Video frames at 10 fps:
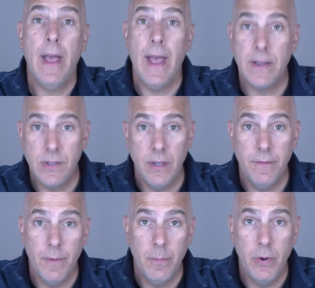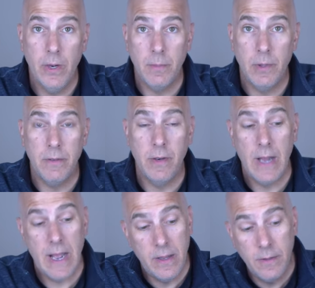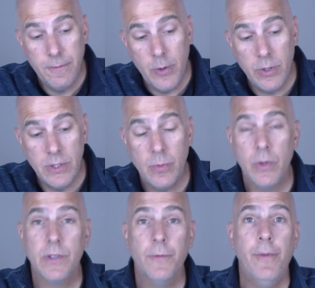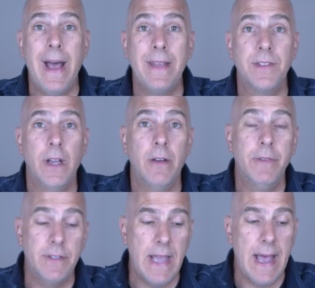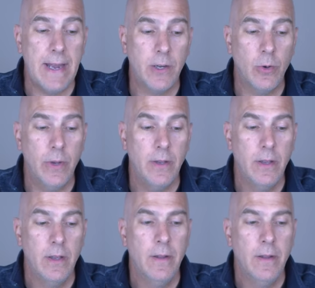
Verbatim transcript: Excellent for burning, believe it or not. And the focus works fast enough. It's adequate.